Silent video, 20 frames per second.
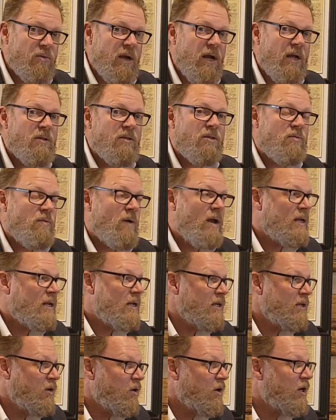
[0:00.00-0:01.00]
and
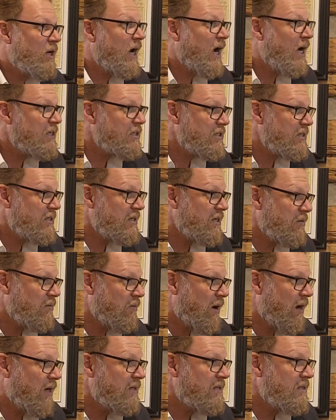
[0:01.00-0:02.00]
threaten your custody
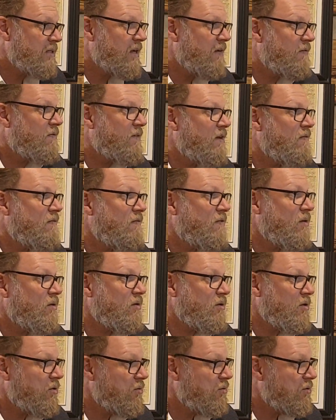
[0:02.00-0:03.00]
rights if they feel
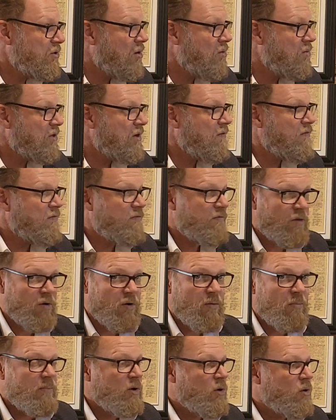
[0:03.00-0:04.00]
you don't
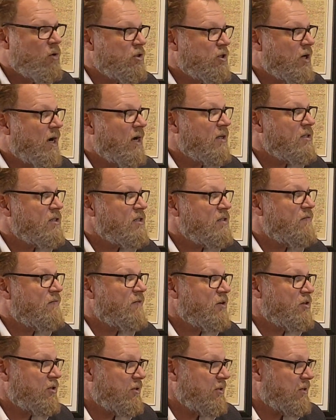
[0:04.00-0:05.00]
affirm your child
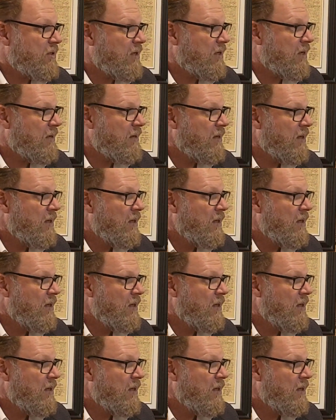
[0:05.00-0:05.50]
sufficiently.